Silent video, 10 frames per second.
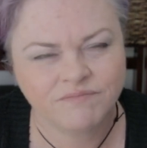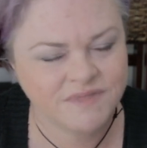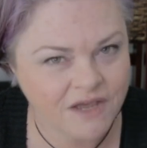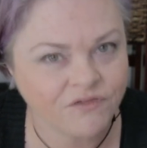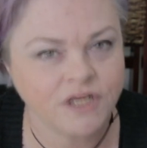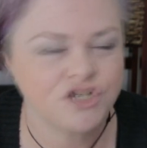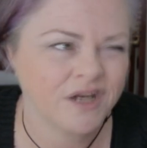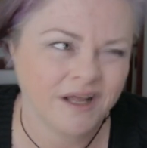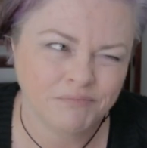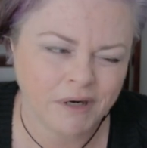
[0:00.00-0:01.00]
Definitely
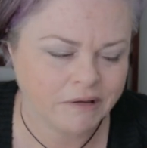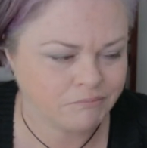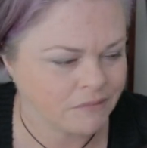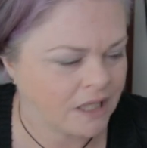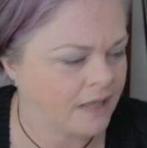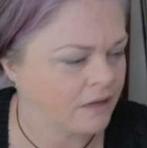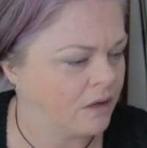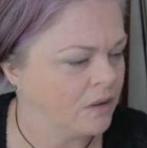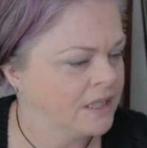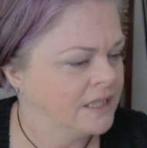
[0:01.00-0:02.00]
Janelle. Meri, I don't know.